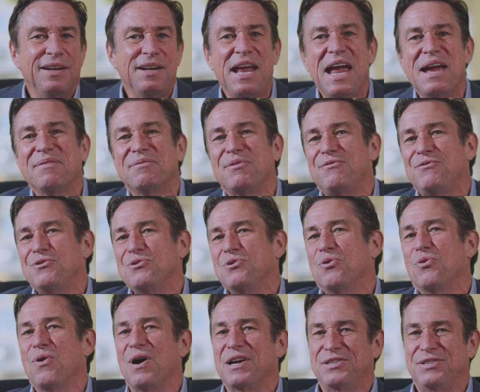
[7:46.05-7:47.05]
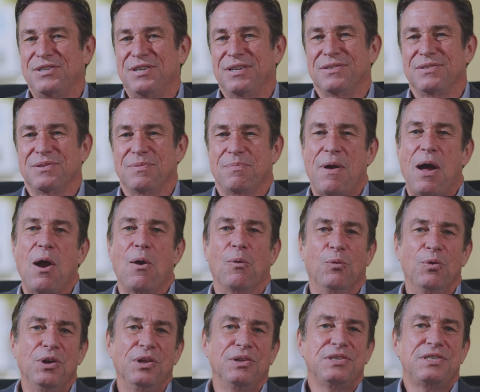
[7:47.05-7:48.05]
and have a few questions
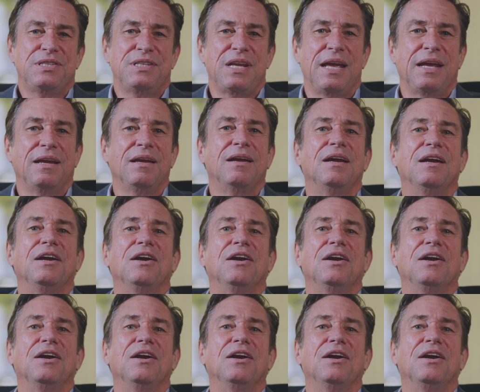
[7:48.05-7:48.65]
about real estate,